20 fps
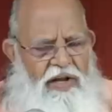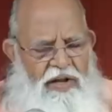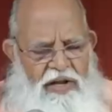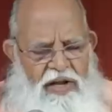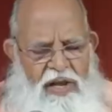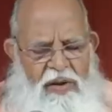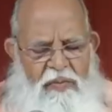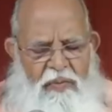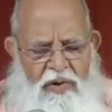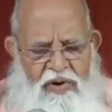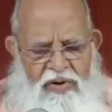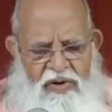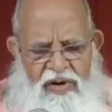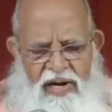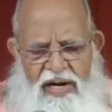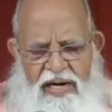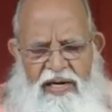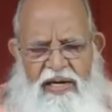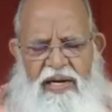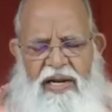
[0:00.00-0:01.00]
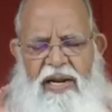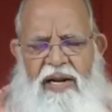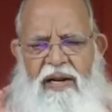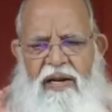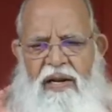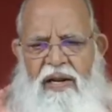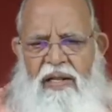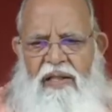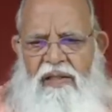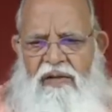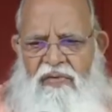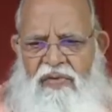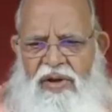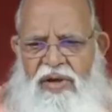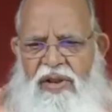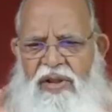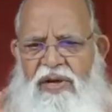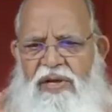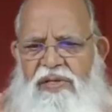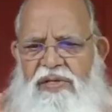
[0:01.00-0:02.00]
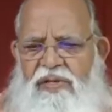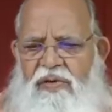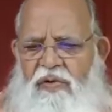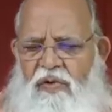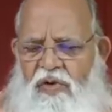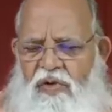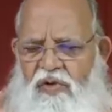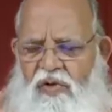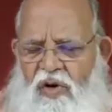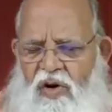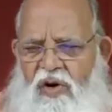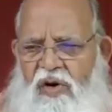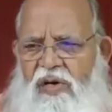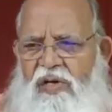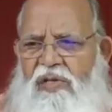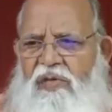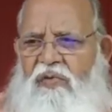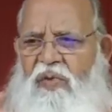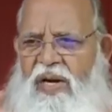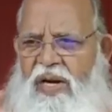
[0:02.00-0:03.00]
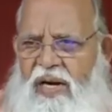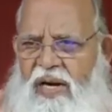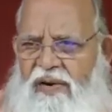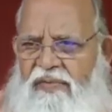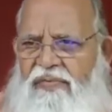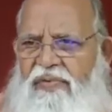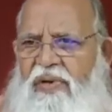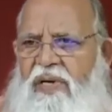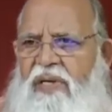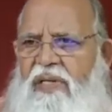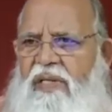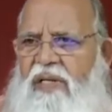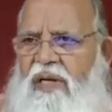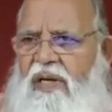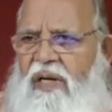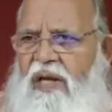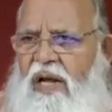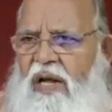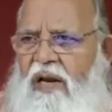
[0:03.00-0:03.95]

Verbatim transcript: Keep on collecting the various good thoughts one after another.